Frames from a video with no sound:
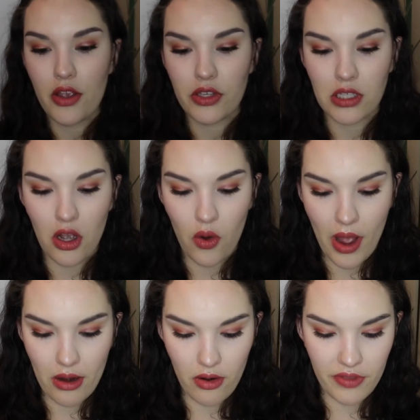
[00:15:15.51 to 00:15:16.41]
So
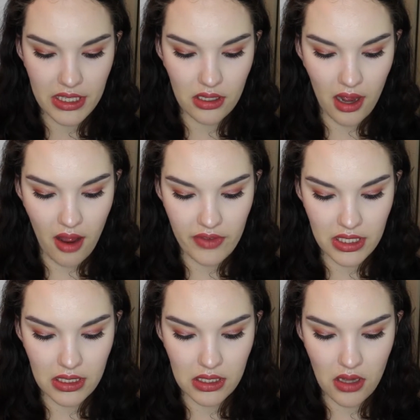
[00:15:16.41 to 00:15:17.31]
I don't know if they still have
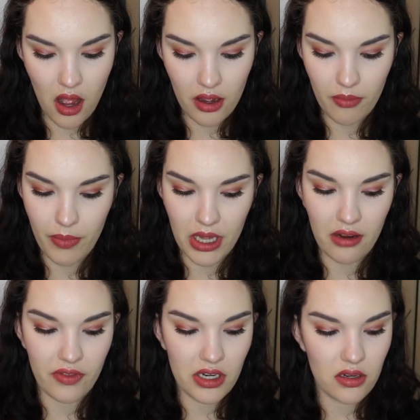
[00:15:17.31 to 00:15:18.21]
this in stock, but
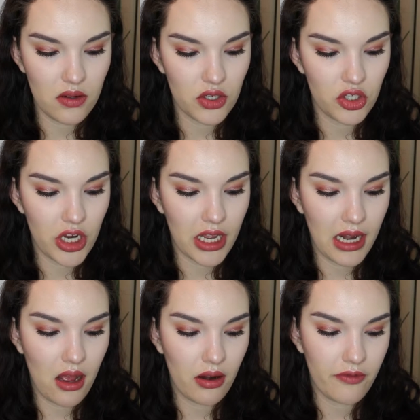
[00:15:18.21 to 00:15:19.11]
if they do, you should check it
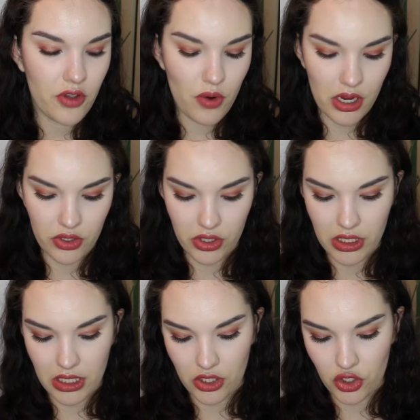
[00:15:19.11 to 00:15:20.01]
out if you were
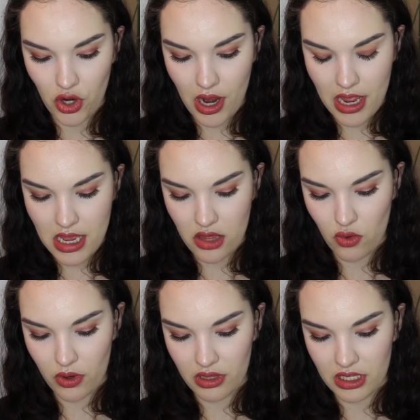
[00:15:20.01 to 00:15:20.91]
interested in trying either
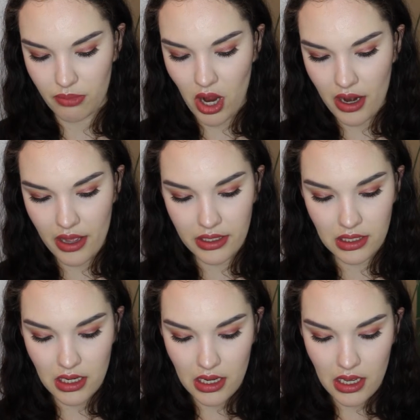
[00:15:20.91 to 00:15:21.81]
one of these products.